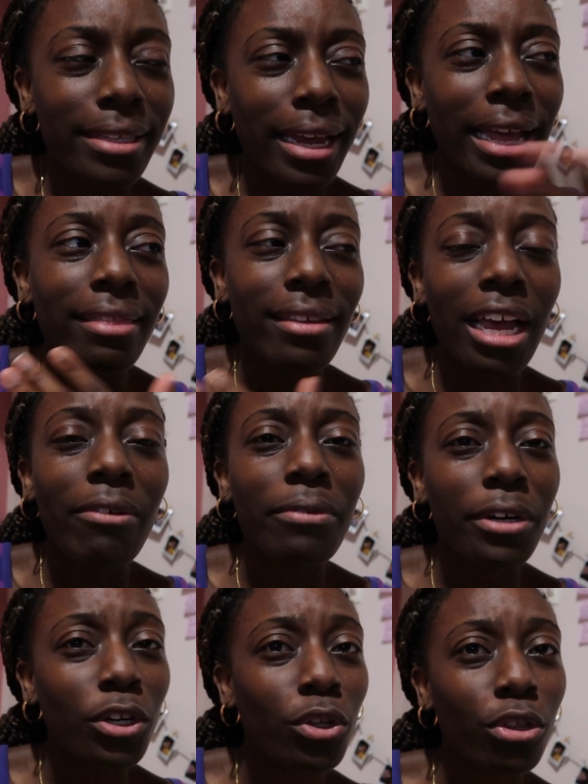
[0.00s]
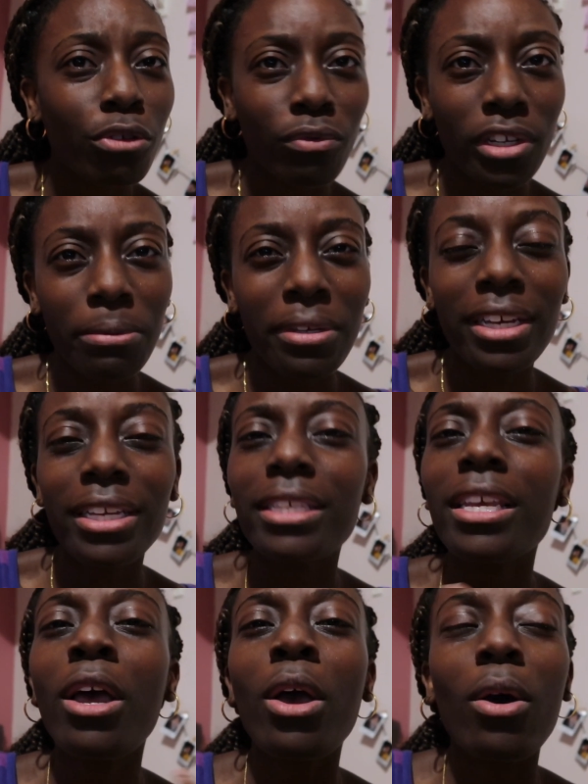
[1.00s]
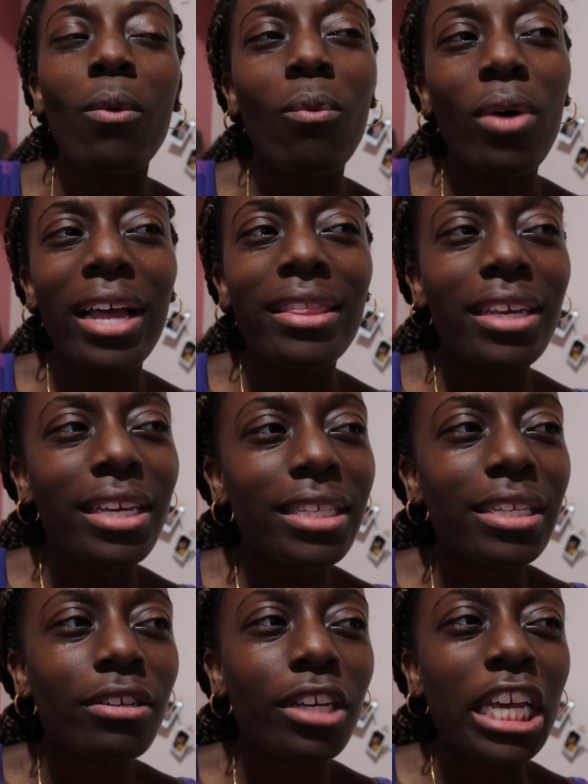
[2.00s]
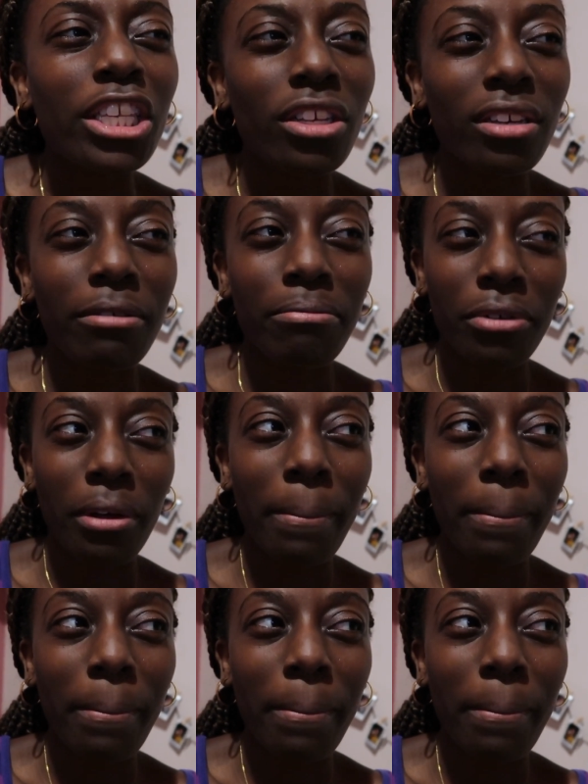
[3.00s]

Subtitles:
Like, I think I would rate a 3 because I think it's a good book.